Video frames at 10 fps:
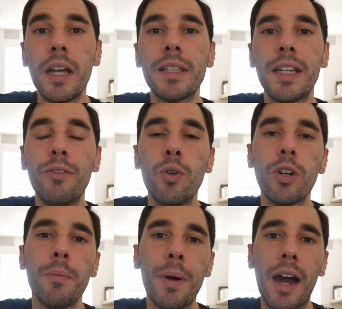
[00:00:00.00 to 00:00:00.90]
to give you a
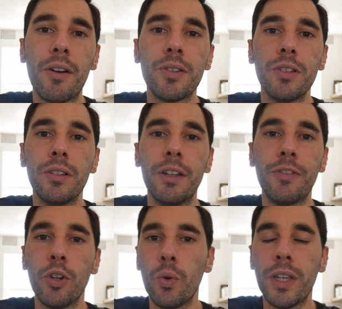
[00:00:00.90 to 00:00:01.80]
comparison if
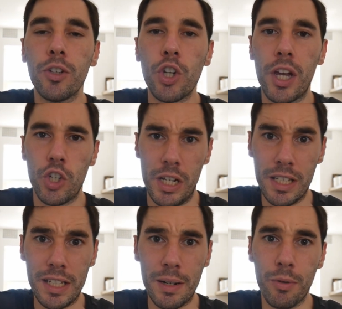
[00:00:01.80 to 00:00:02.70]
you're looking at changing
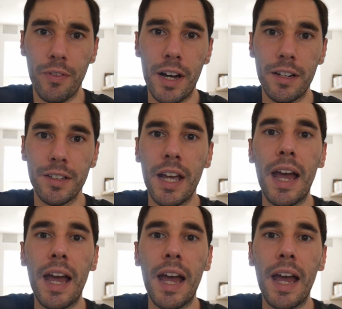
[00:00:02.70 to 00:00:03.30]
internet providers